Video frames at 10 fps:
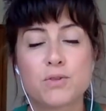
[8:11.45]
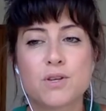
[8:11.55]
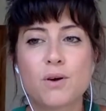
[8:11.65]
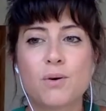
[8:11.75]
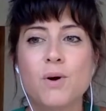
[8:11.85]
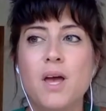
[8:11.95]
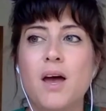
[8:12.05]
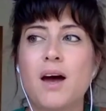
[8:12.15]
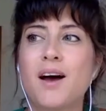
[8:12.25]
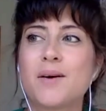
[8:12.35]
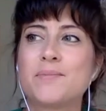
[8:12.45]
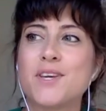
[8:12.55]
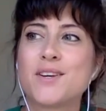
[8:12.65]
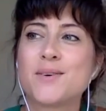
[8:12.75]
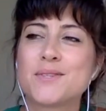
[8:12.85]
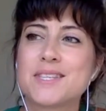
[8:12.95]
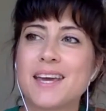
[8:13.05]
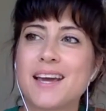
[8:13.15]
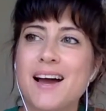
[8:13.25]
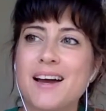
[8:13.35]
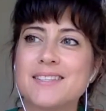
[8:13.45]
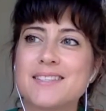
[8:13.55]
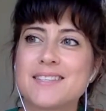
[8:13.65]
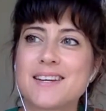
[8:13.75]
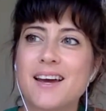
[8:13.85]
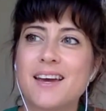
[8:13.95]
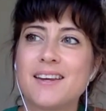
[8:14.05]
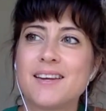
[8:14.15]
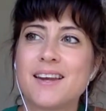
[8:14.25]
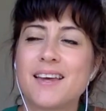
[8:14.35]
So, it was like Einstein,